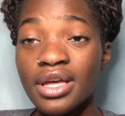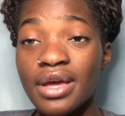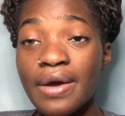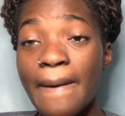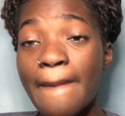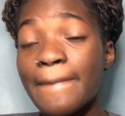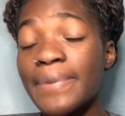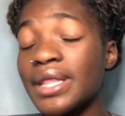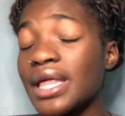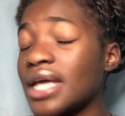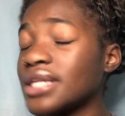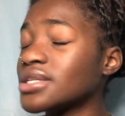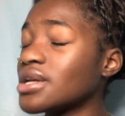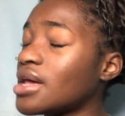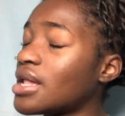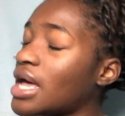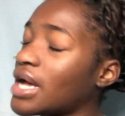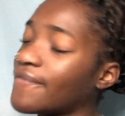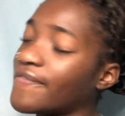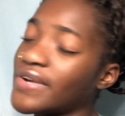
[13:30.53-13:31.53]
But that's all
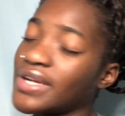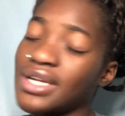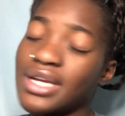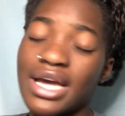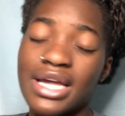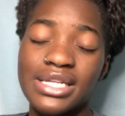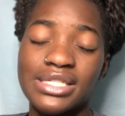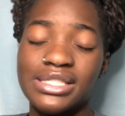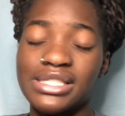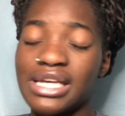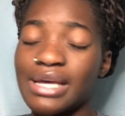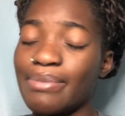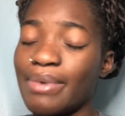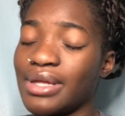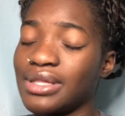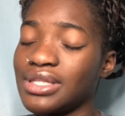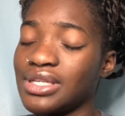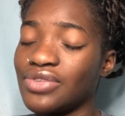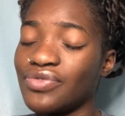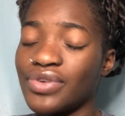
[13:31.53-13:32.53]
I freaking got to say about
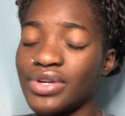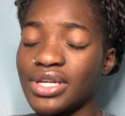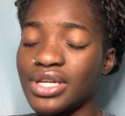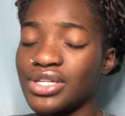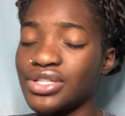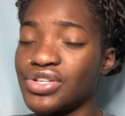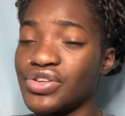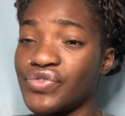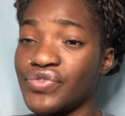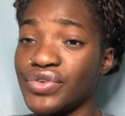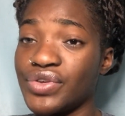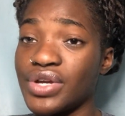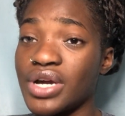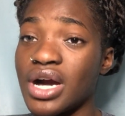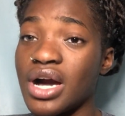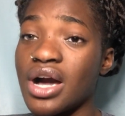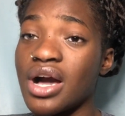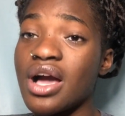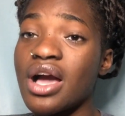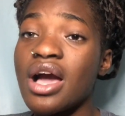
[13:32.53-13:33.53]
this freaking interview,
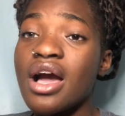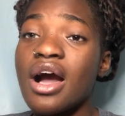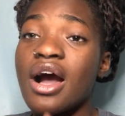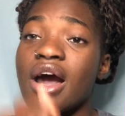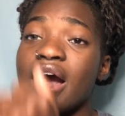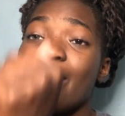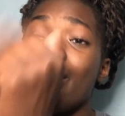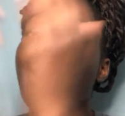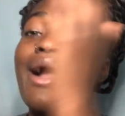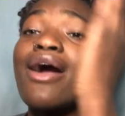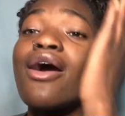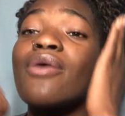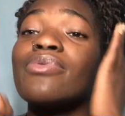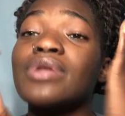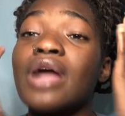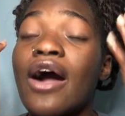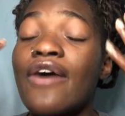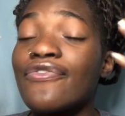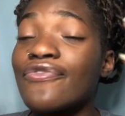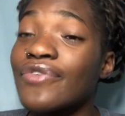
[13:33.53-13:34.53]
y'all. I hope
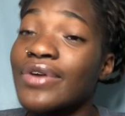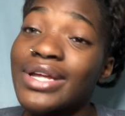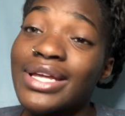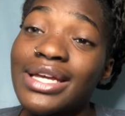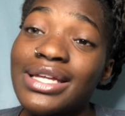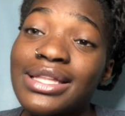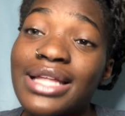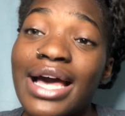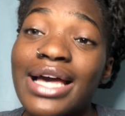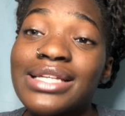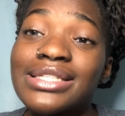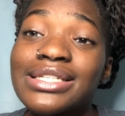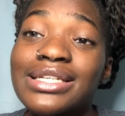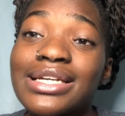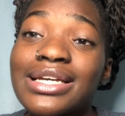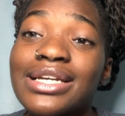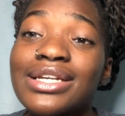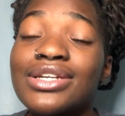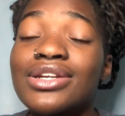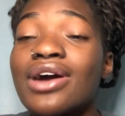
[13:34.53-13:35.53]
y'all freaking liked
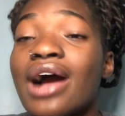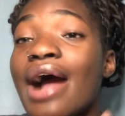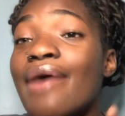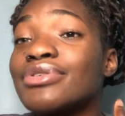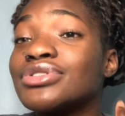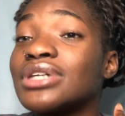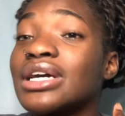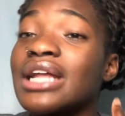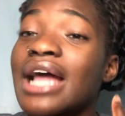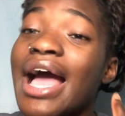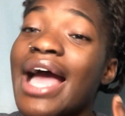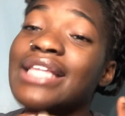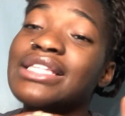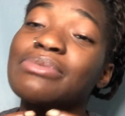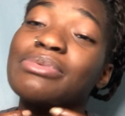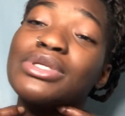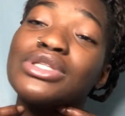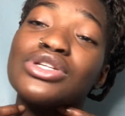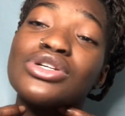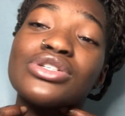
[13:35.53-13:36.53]
it. You know, I had to
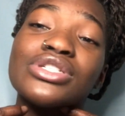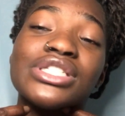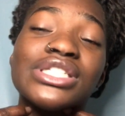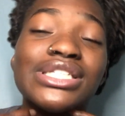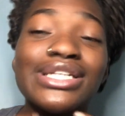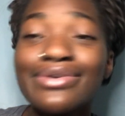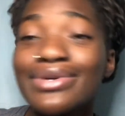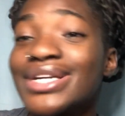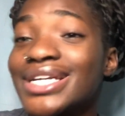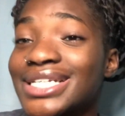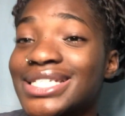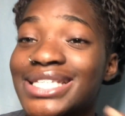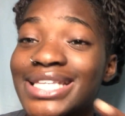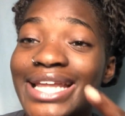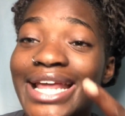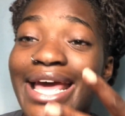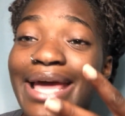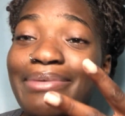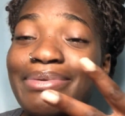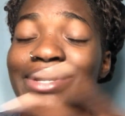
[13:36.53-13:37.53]
be a little serious
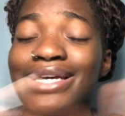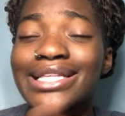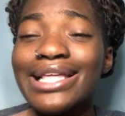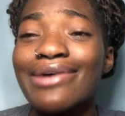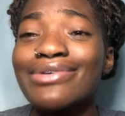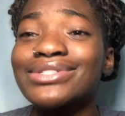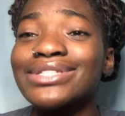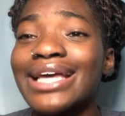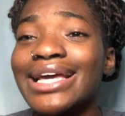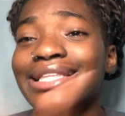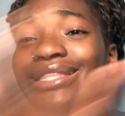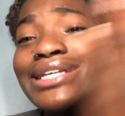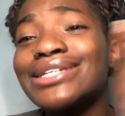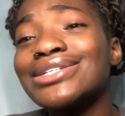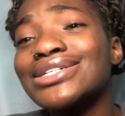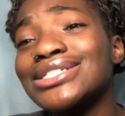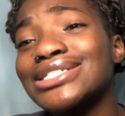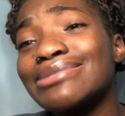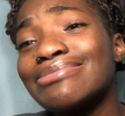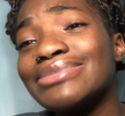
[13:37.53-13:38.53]
today, because I was like, these
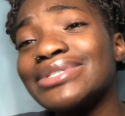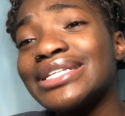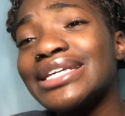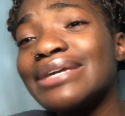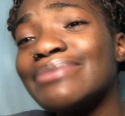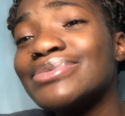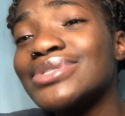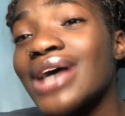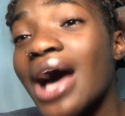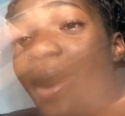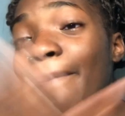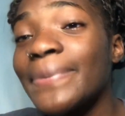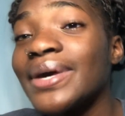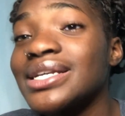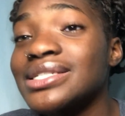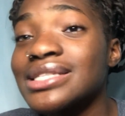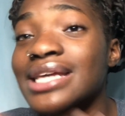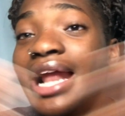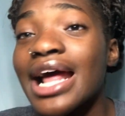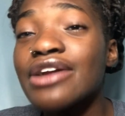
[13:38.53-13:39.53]
are some deep topics
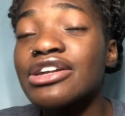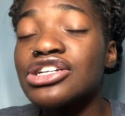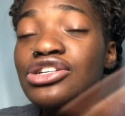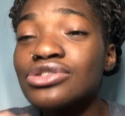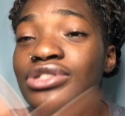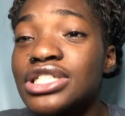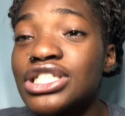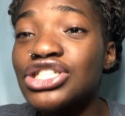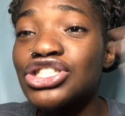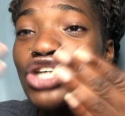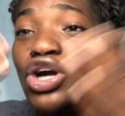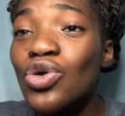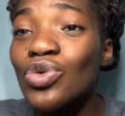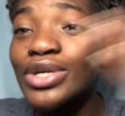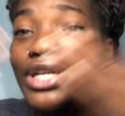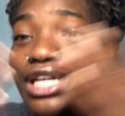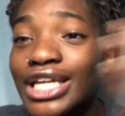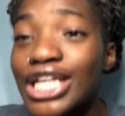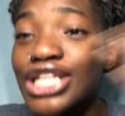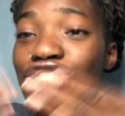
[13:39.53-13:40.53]
that I usually don't
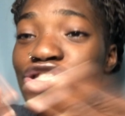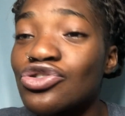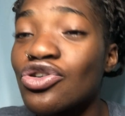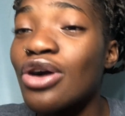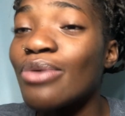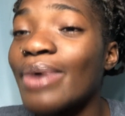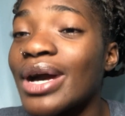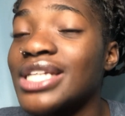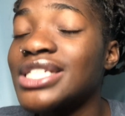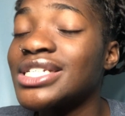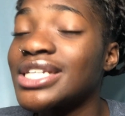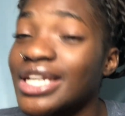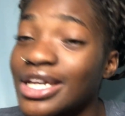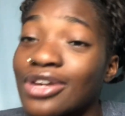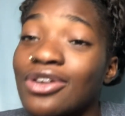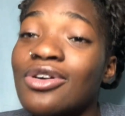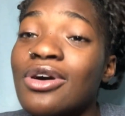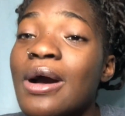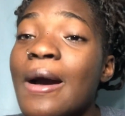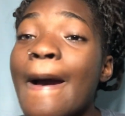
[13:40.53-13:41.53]
get into on my
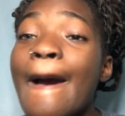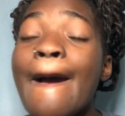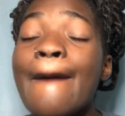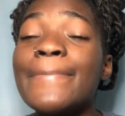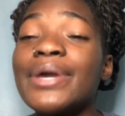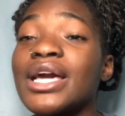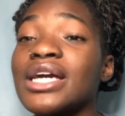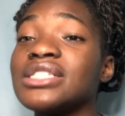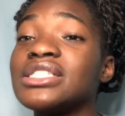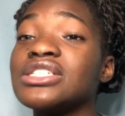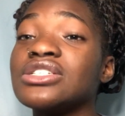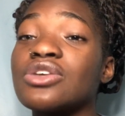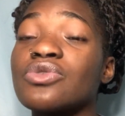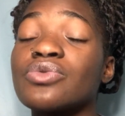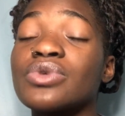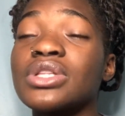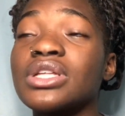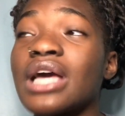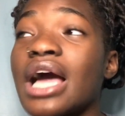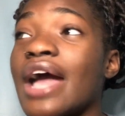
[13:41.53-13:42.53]
channel, because these are really